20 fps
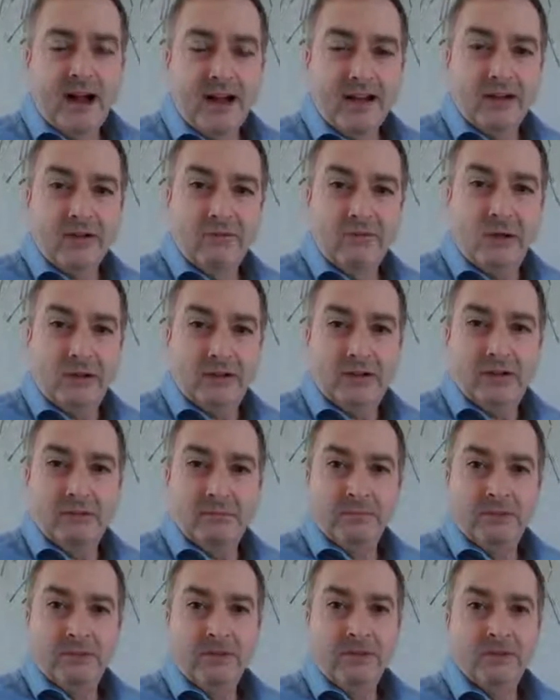Hi, and
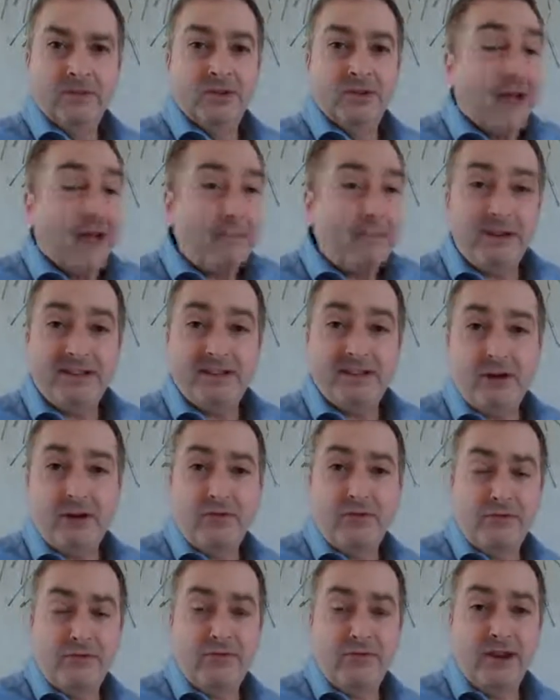welcome to
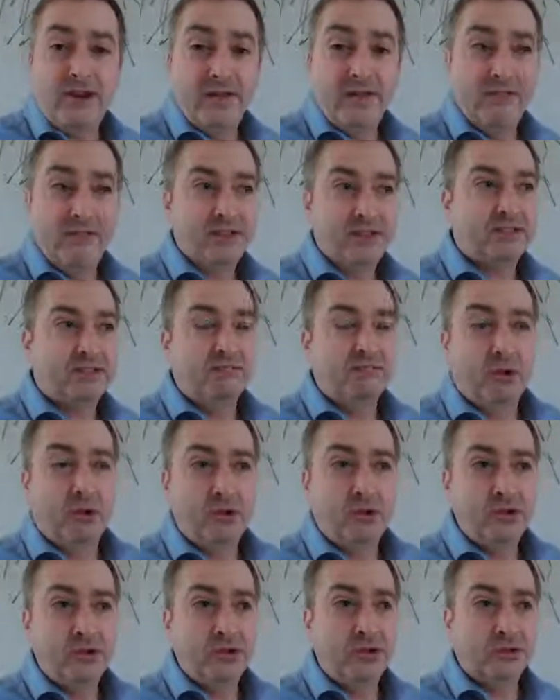episode 3 of this
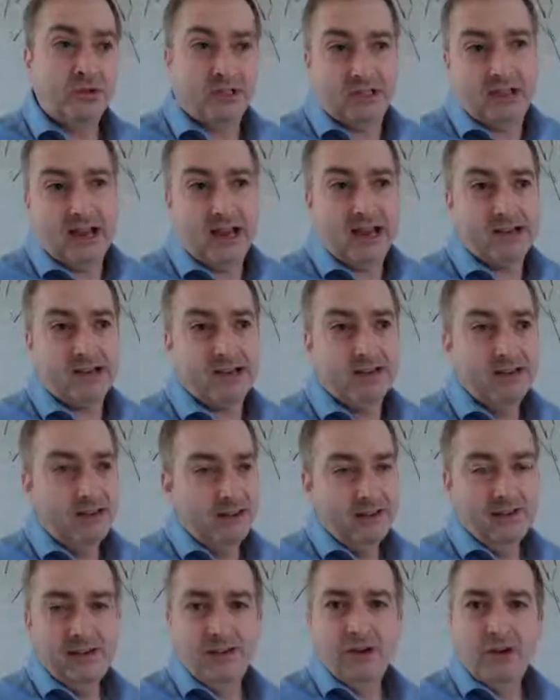small talk slash
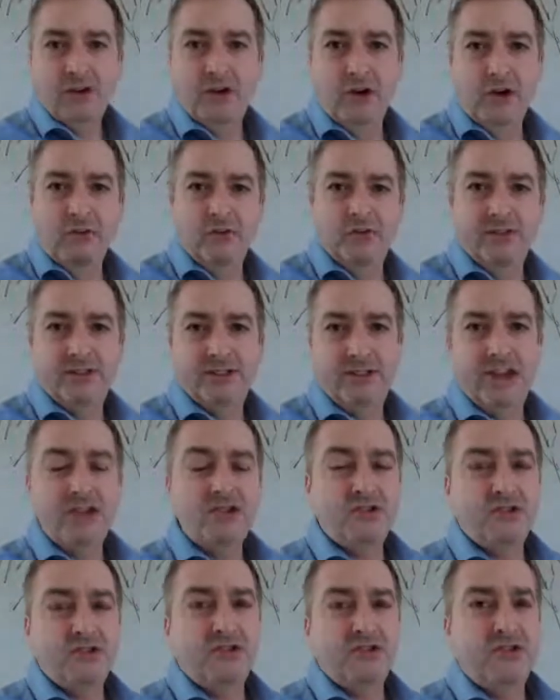
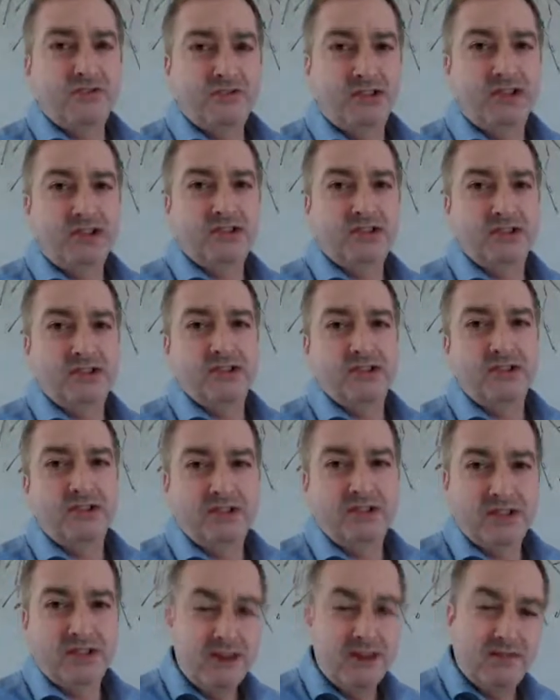conversation
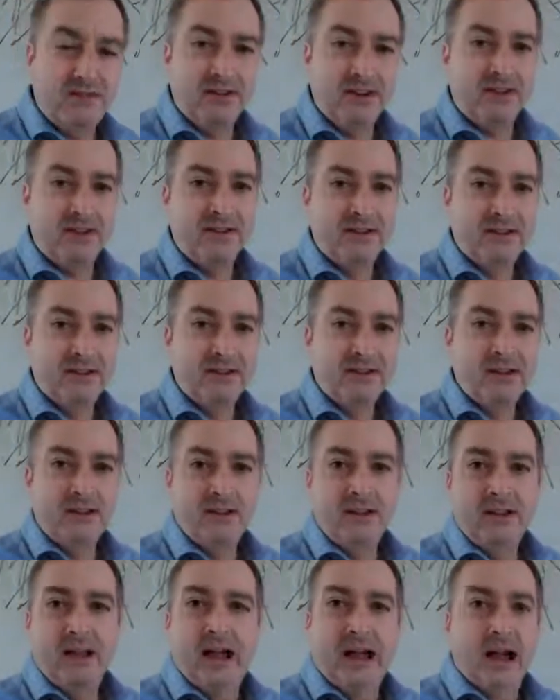strategies series.
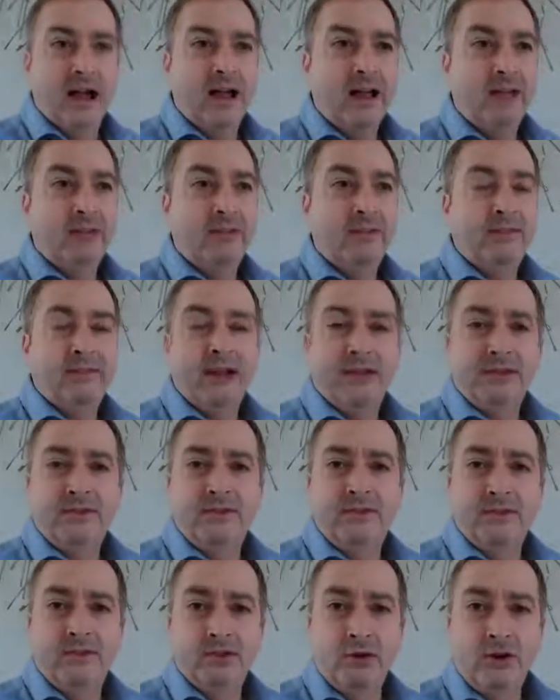And
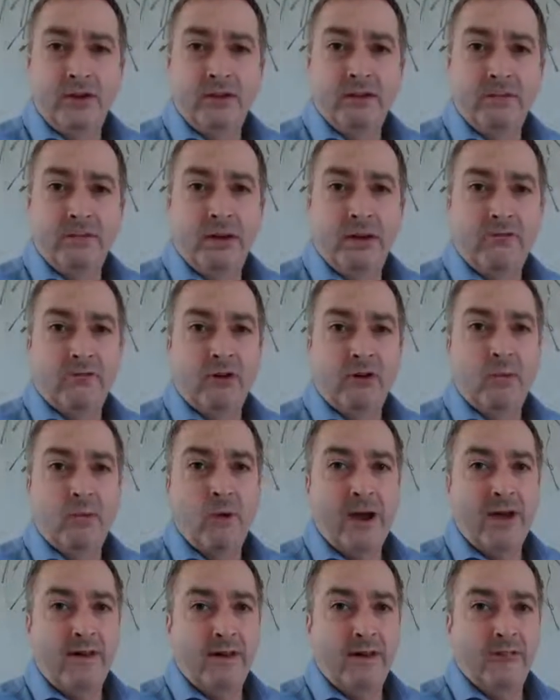thanks for joining me
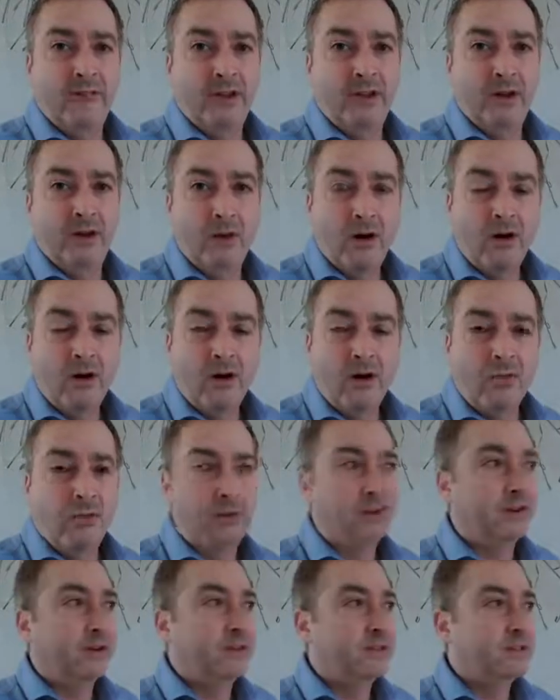from wherever you are,
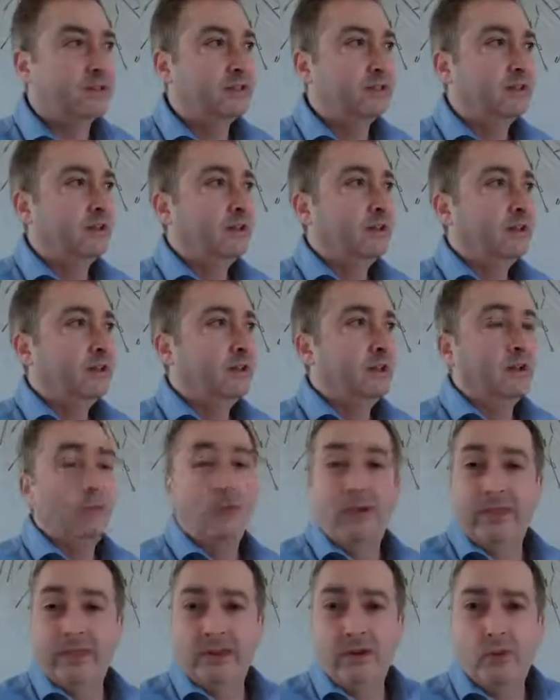
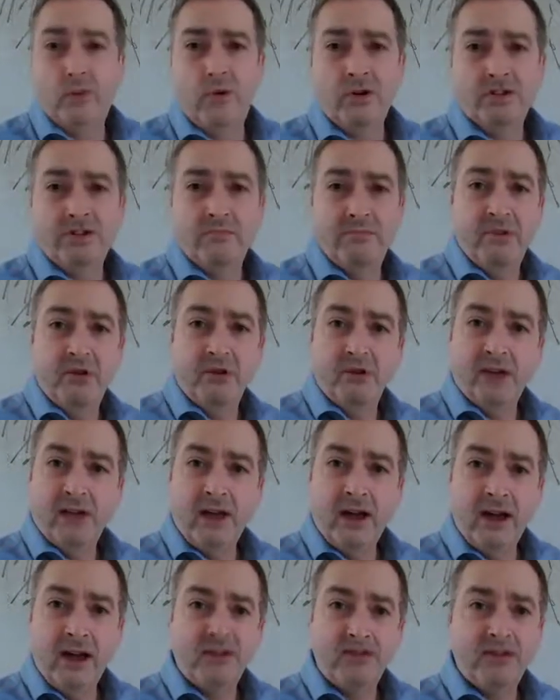whether you're watching me on a
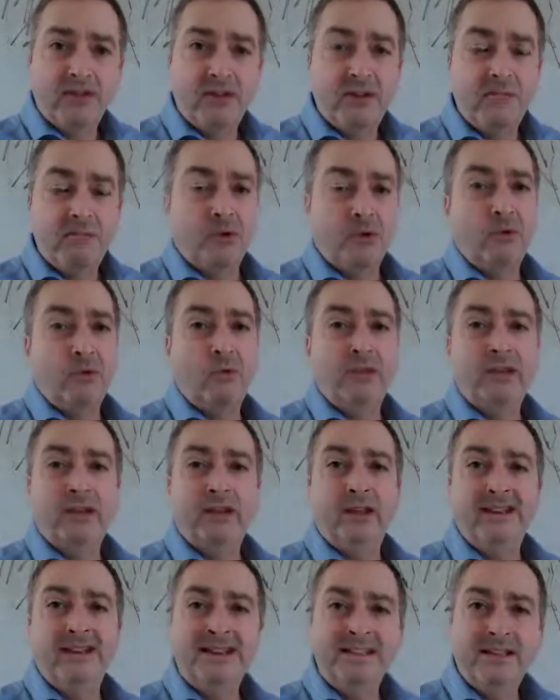live stream or whether
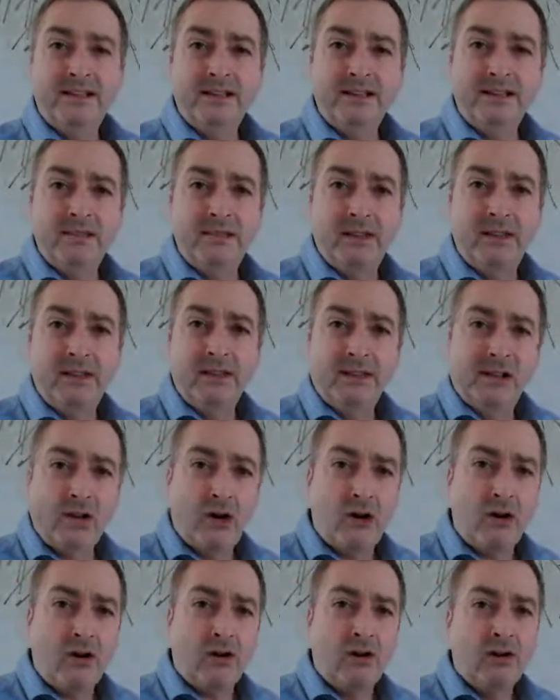you're listening to me in the
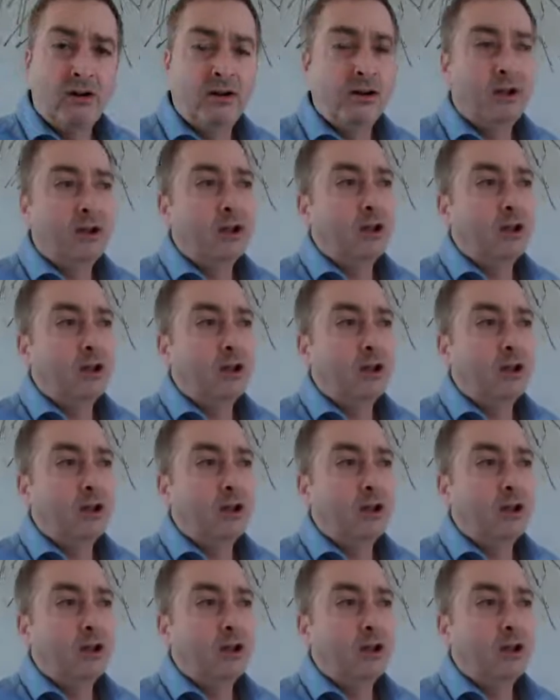car